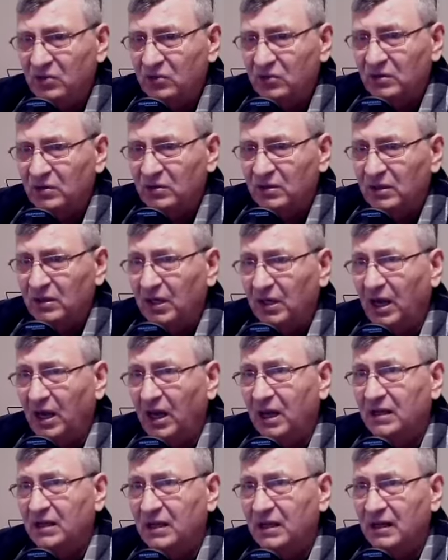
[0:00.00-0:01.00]
you
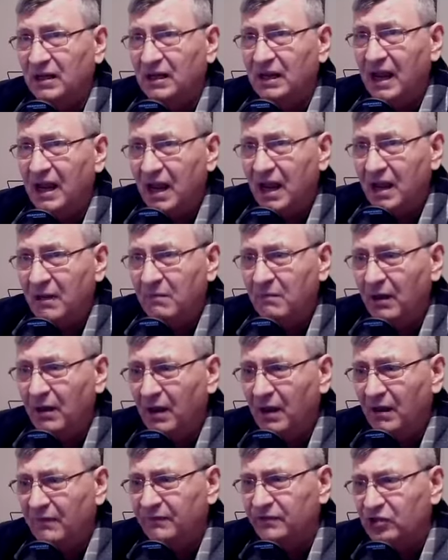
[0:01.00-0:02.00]
in the name
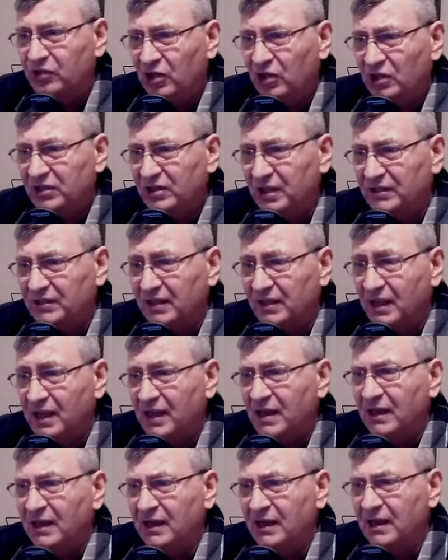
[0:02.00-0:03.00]
of Jesus,
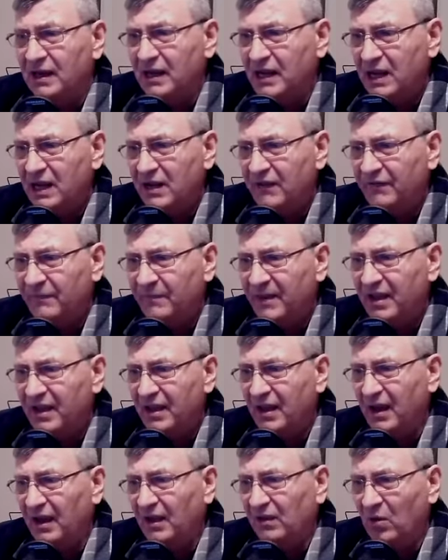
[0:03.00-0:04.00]
leave
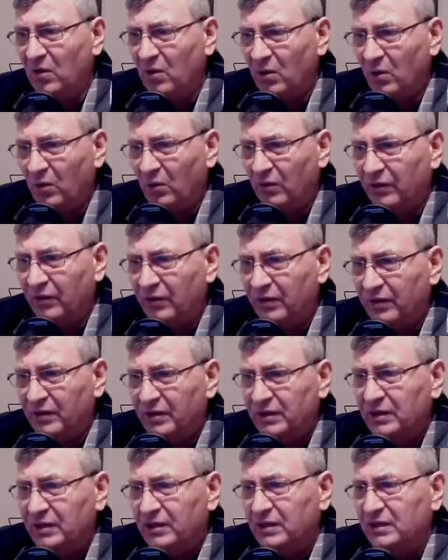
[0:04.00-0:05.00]
me alone.
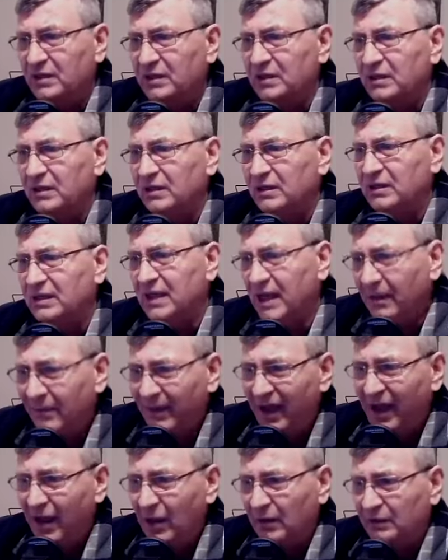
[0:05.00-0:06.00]

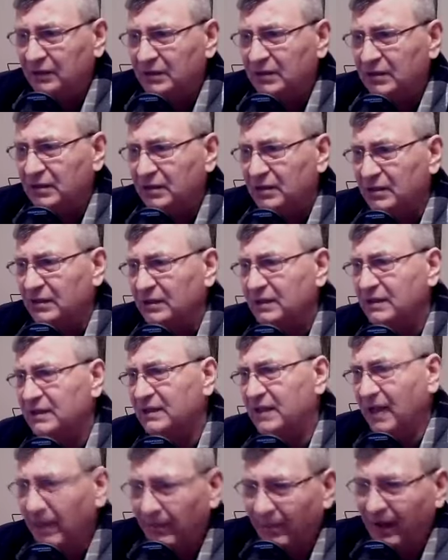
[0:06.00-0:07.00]
Come out,
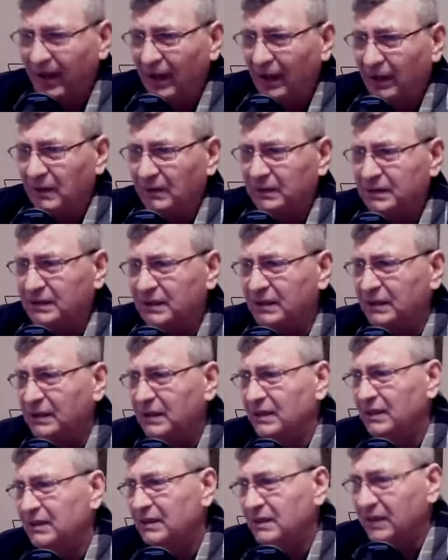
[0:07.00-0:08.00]
come out,
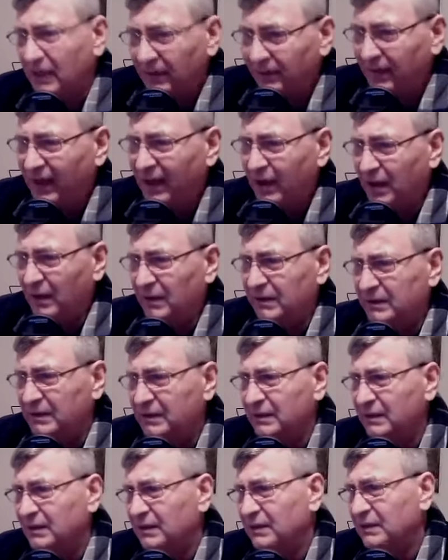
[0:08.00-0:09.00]
come
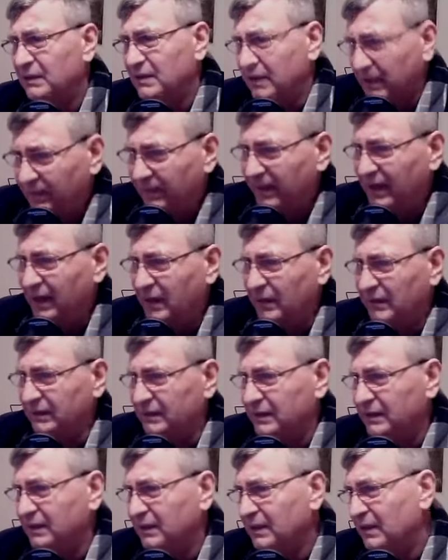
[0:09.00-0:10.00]
out, come
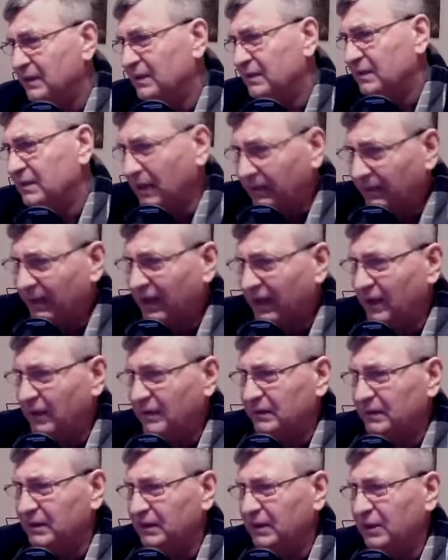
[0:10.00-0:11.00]
out, come
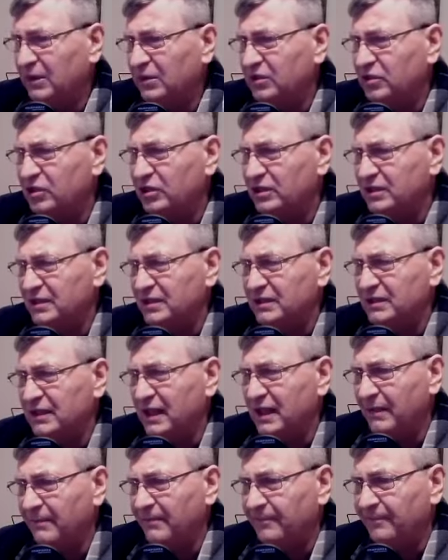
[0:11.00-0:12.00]
out in Jesus'
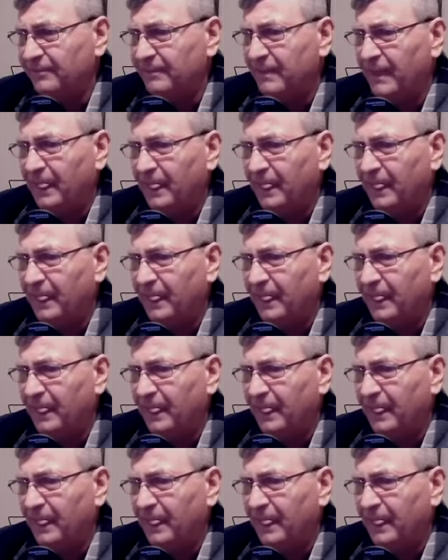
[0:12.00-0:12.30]
name.